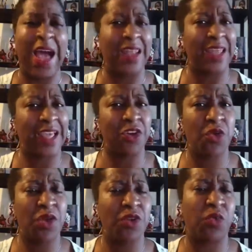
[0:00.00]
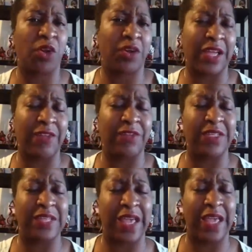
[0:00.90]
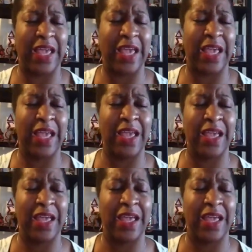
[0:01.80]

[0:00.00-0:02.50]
I like going to work every day.